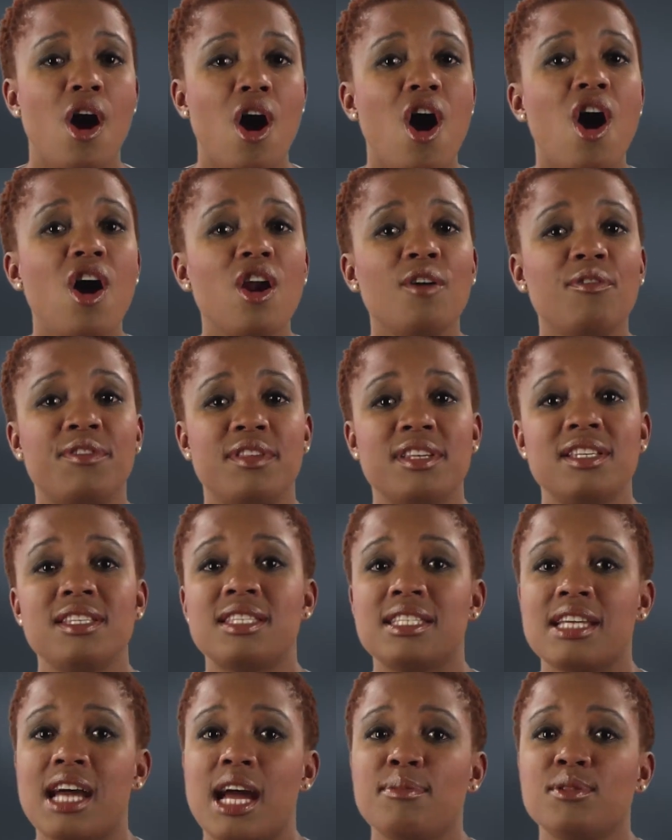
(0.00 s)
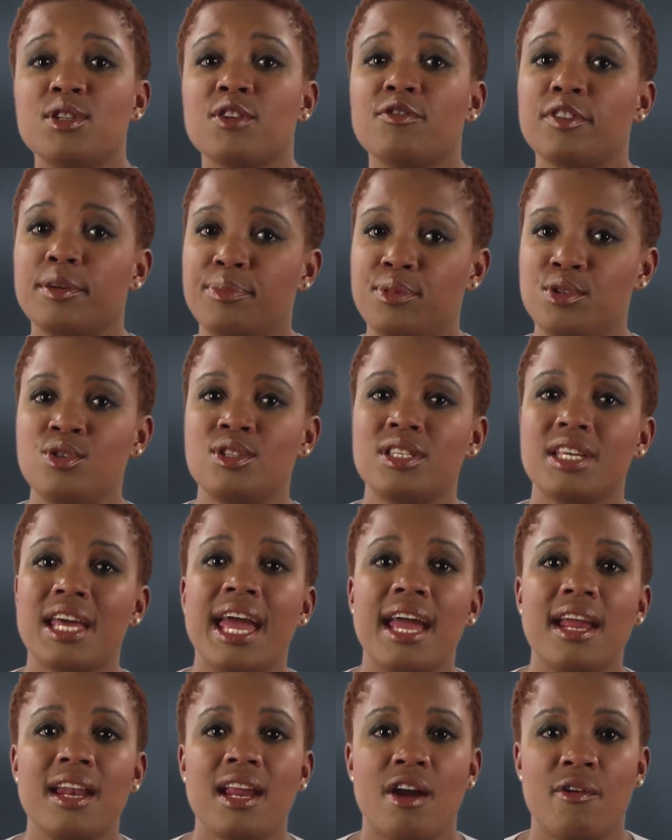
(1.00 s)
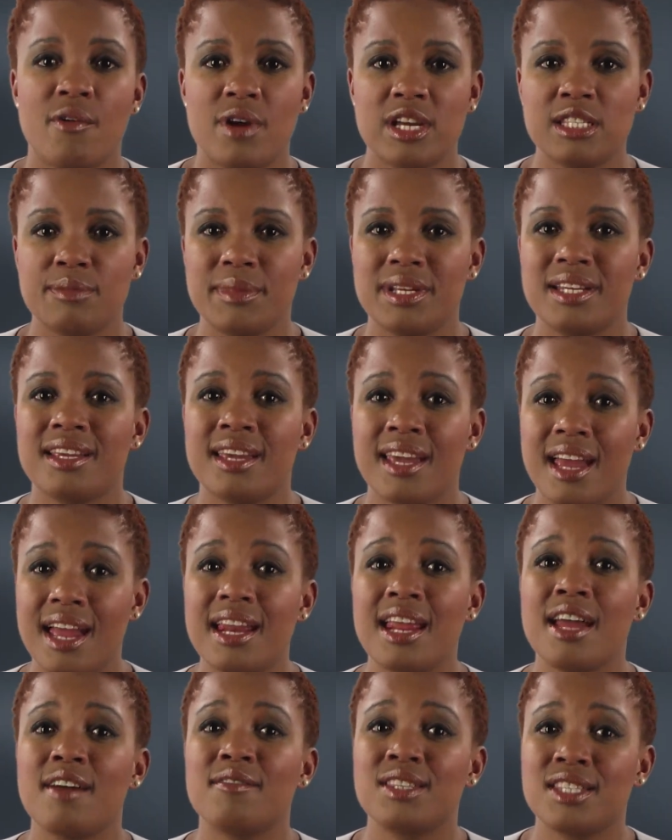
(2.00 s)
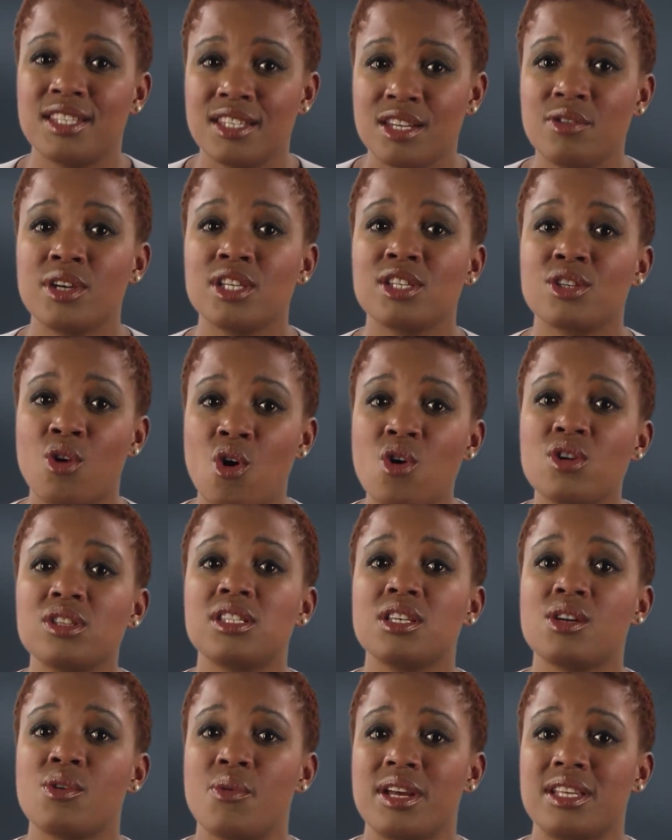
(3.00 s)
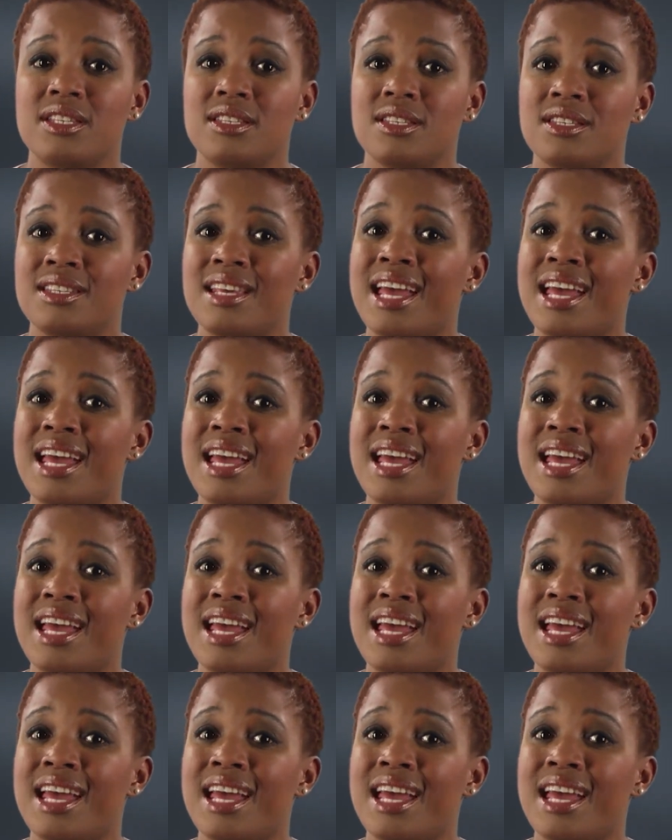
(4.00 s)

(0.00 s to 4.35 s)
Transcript: All of these types of abuse and harassment can have serious consequences